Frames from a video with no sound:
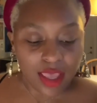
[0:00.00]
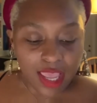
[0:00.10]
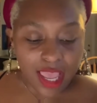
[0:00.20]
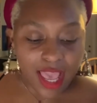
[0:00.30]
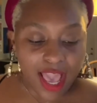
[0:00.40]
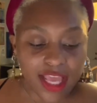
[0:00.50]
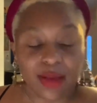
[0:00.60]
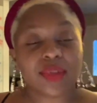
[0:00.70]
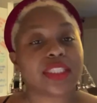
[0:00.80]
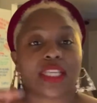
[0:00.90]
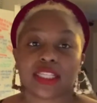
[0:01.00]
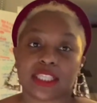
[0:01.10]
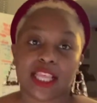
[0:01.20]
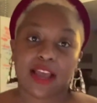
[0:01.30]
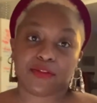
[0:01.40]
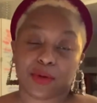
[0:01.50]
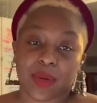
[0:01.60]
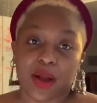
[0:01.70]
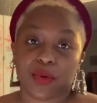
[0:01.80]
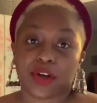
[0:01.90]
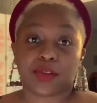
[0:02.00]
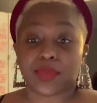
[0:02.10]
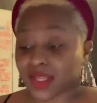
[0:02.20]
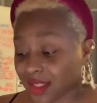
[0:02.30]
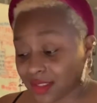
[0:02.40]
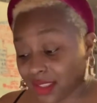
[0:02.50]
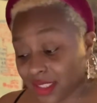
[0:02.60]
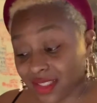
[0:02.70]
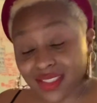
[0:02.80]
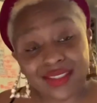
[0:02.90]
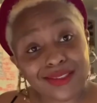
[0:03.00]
and I'm gonna stick to that from now on, because this,